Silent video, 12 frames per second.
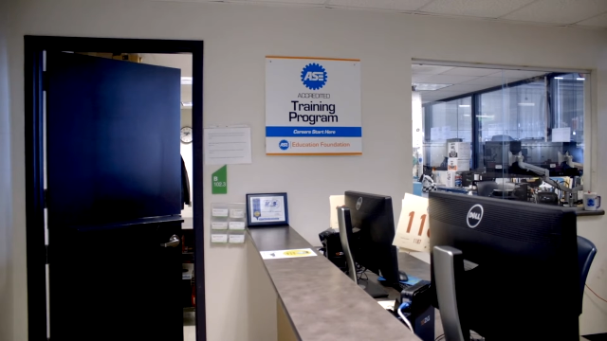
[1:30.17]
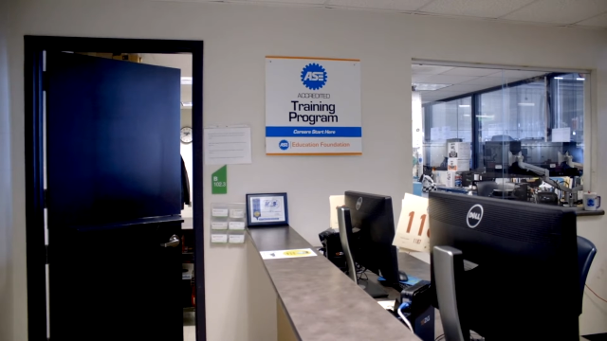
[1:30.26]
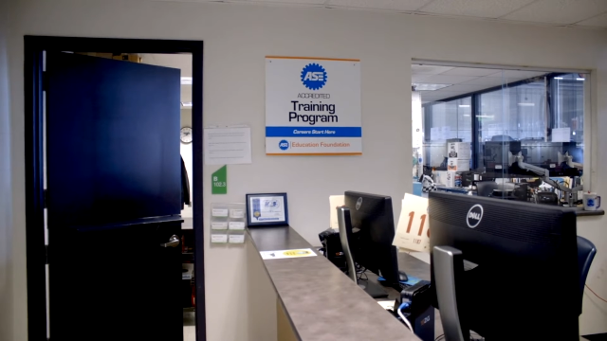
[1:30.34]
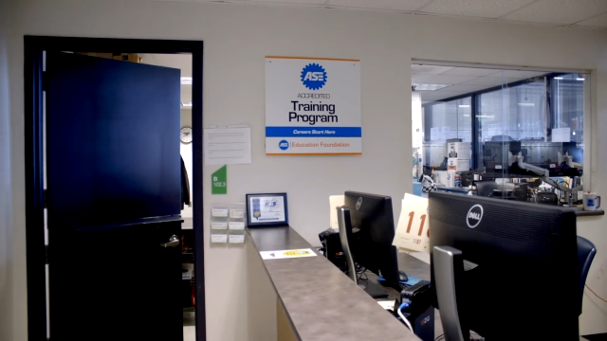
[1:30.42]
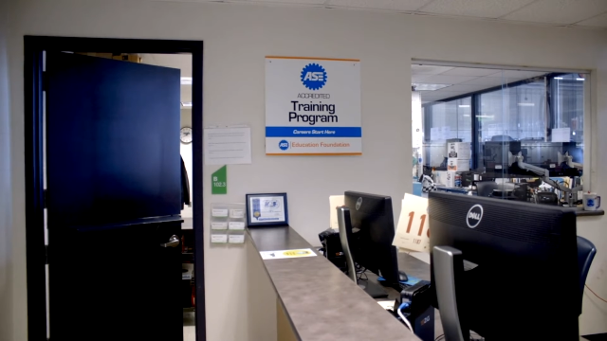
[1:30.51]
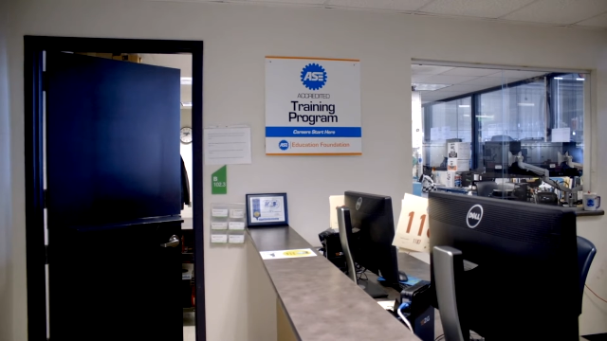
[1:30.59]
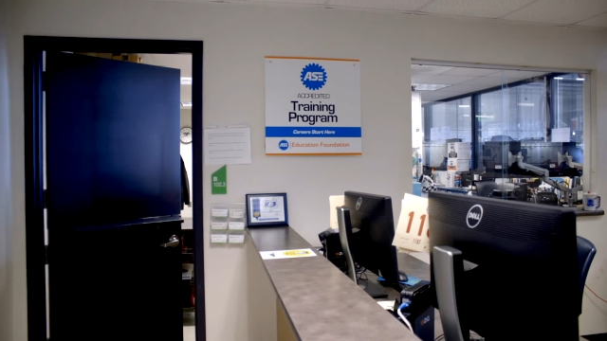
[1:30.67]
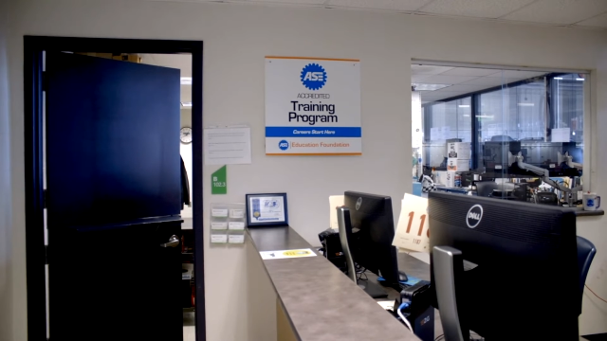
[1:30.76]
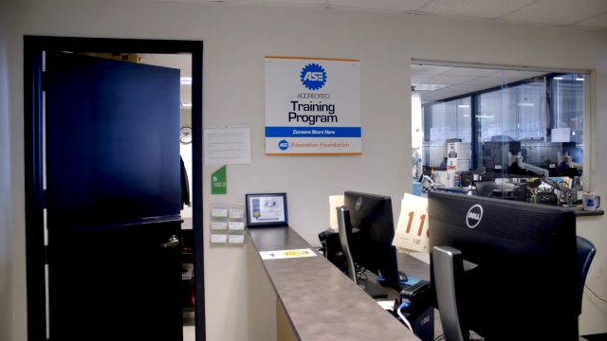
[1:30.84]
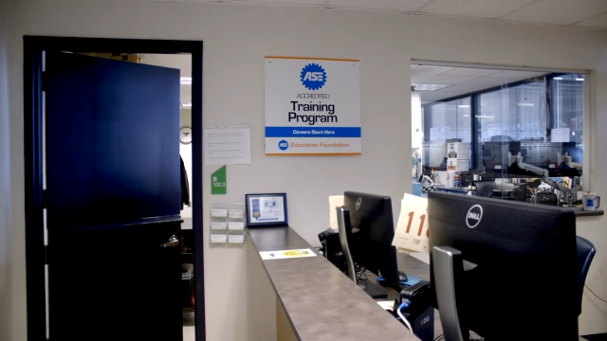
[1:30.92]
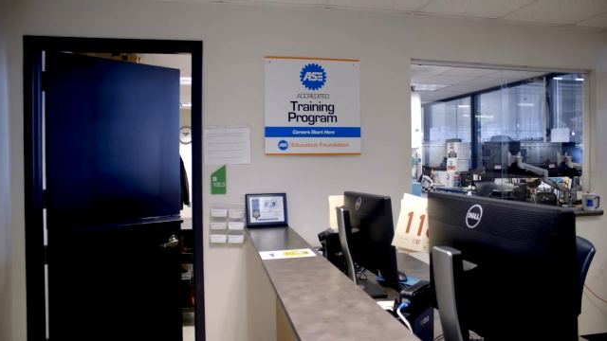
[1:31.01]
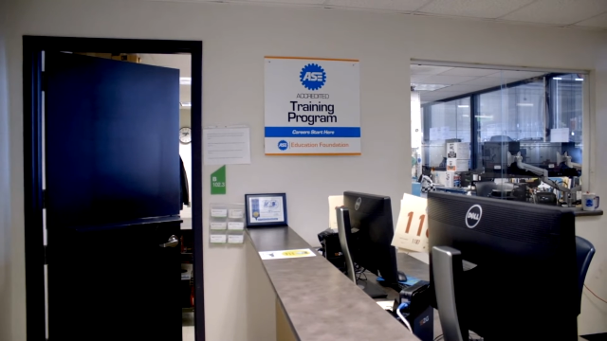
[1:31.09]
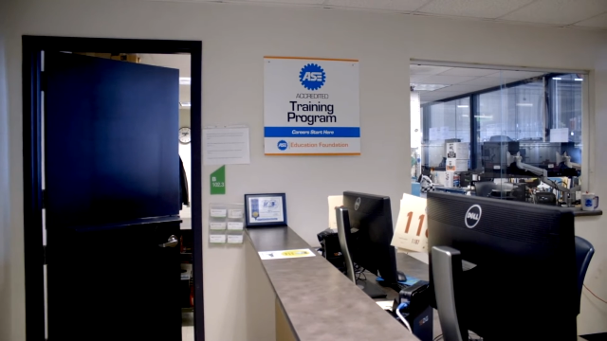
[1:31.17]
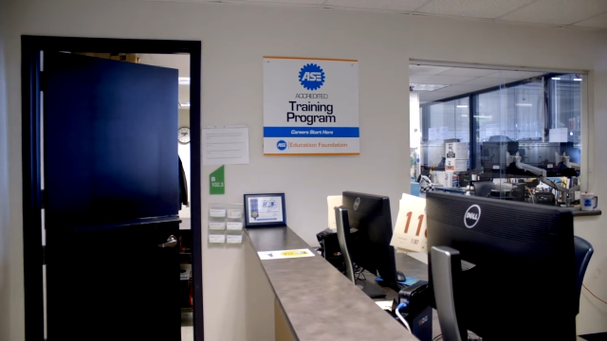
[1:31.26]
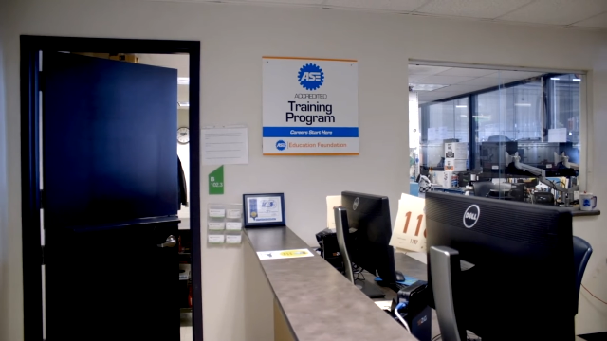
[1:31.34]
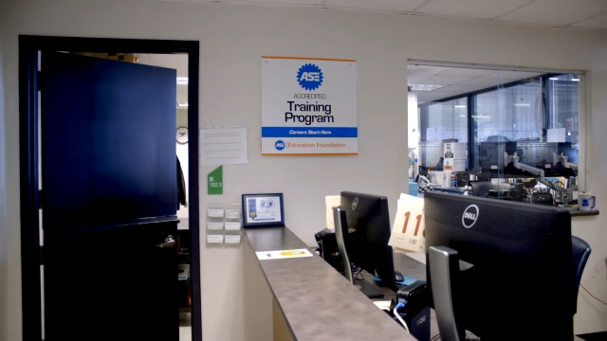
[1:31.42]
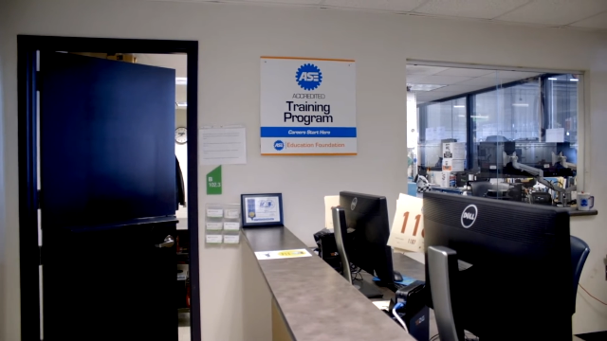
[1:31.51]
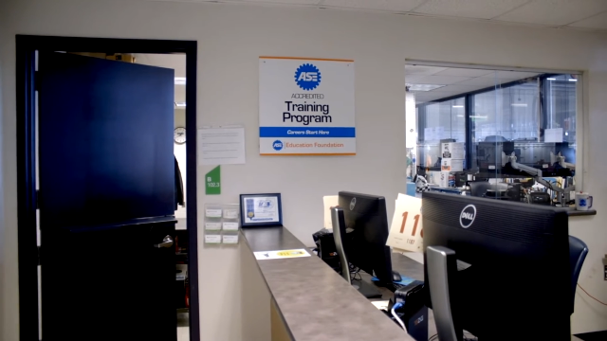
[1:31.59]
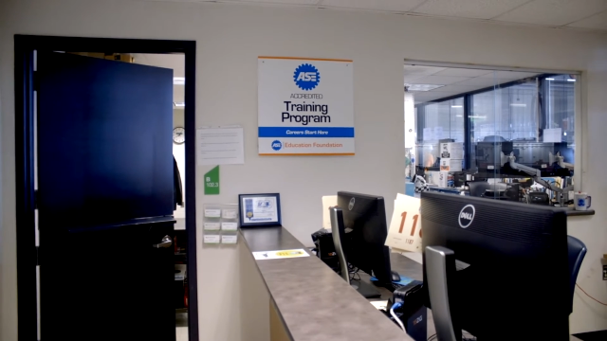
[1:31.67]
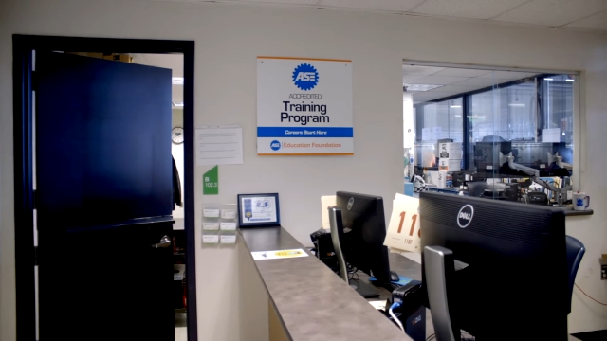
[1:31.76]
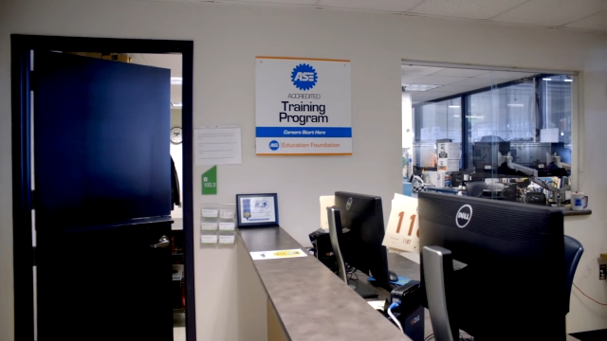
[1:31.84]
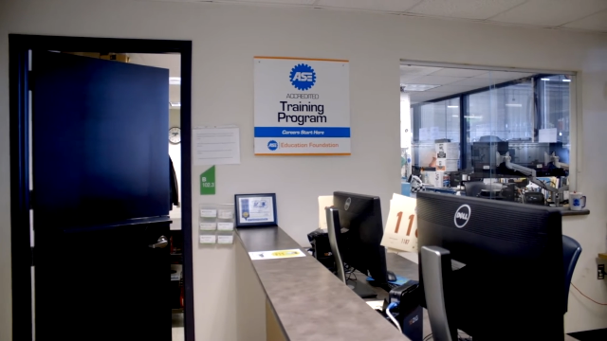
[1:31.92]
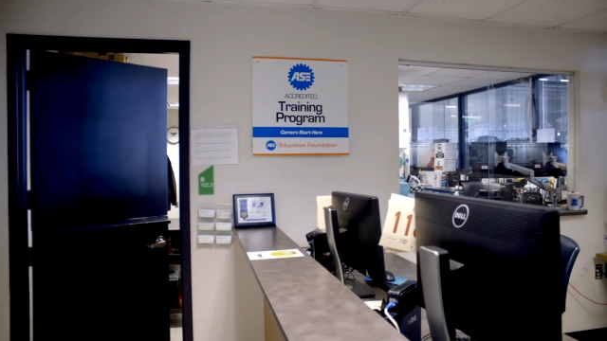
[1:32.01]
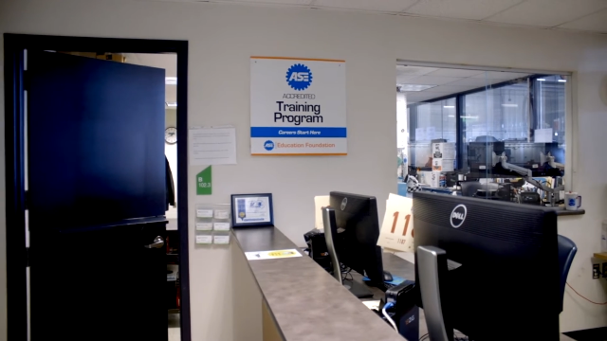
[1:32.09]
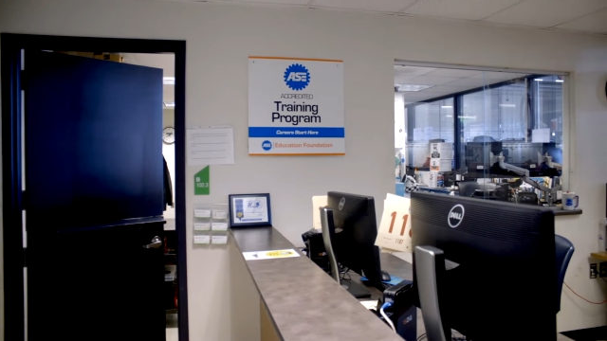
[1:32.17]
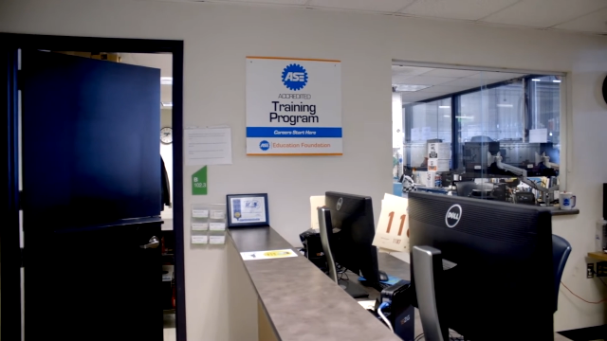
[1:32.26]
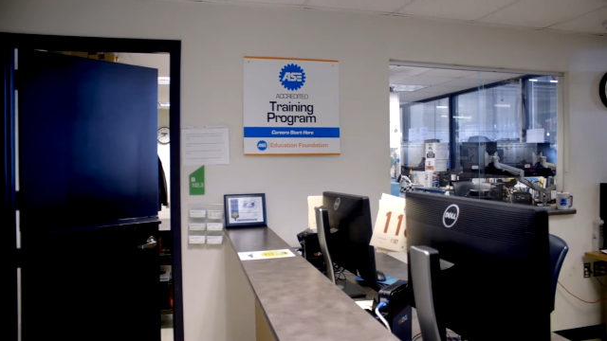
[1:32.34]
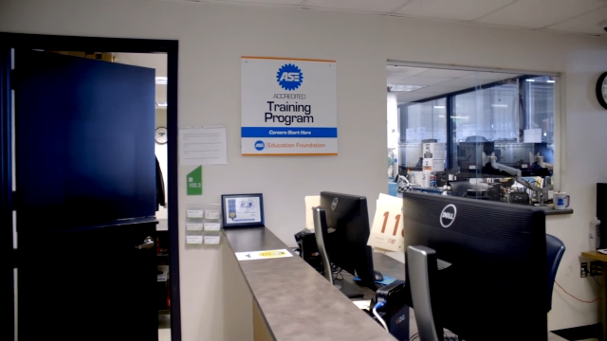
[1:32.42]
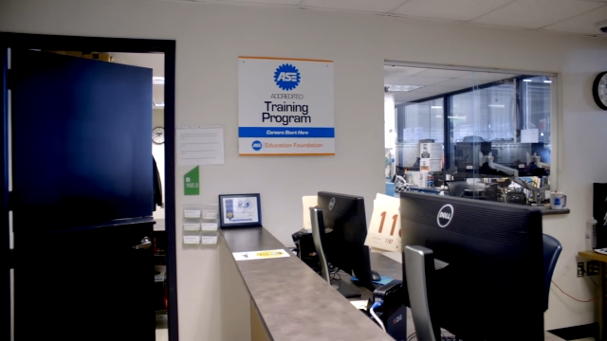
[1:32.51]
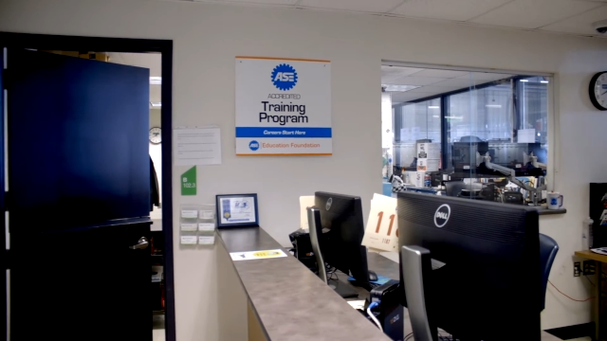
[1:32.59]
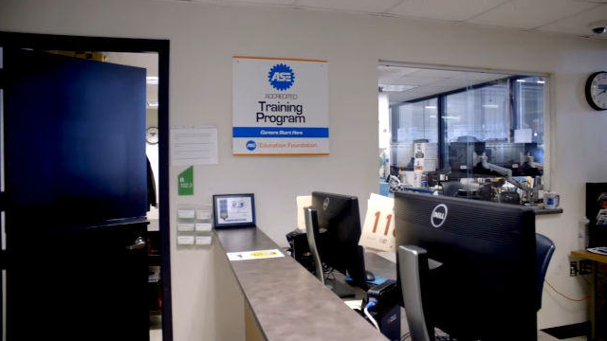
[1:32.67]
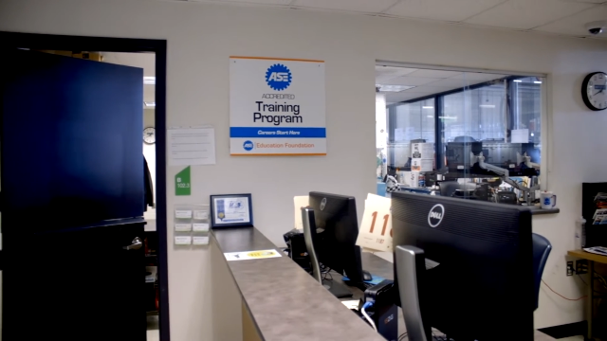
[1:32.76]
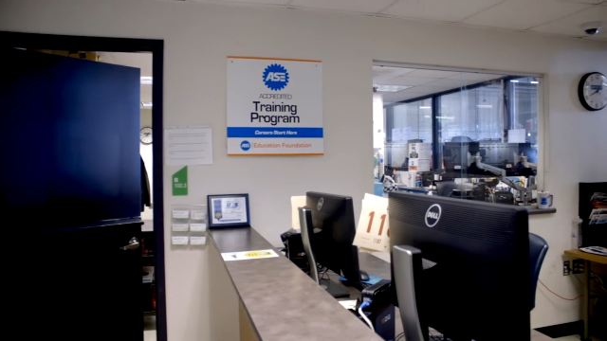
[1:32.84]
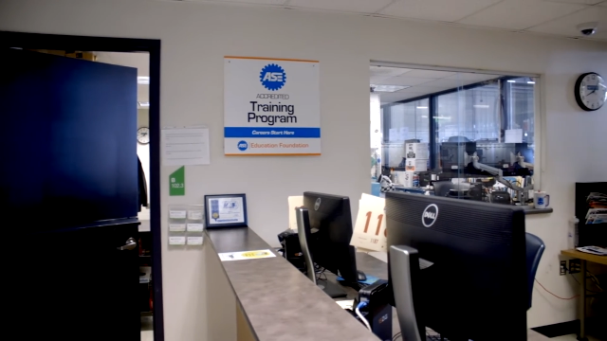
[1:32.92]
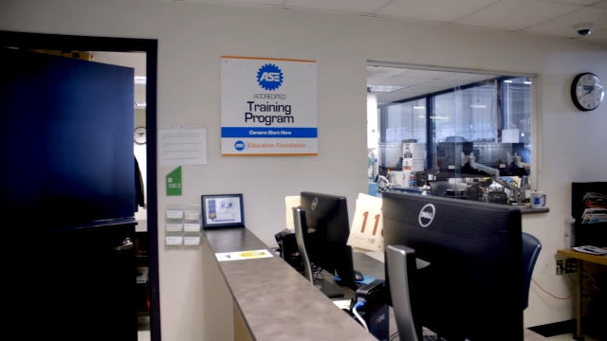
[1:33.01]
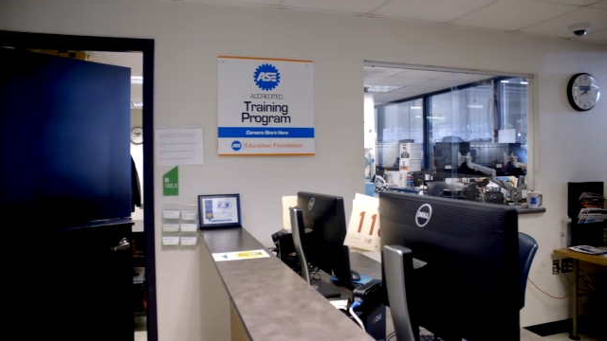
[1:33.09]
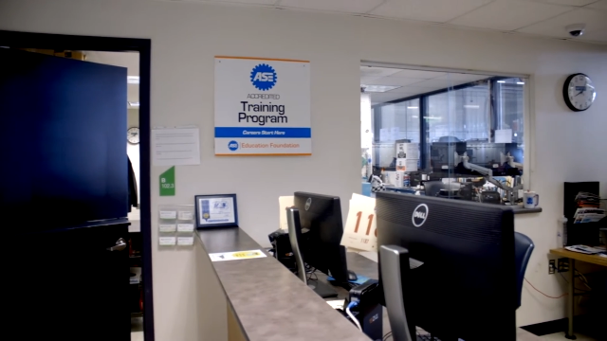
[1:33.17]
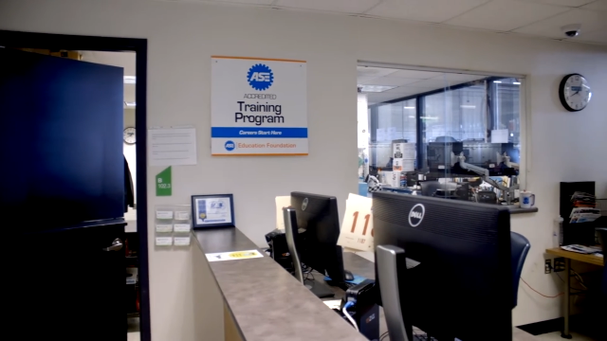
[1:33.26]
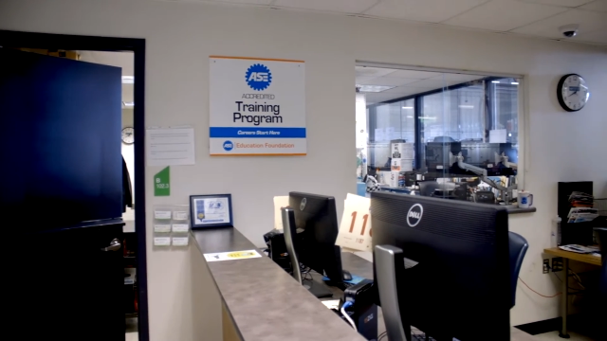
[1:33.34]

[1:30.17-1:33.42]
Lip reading: [unreadable: no face in view]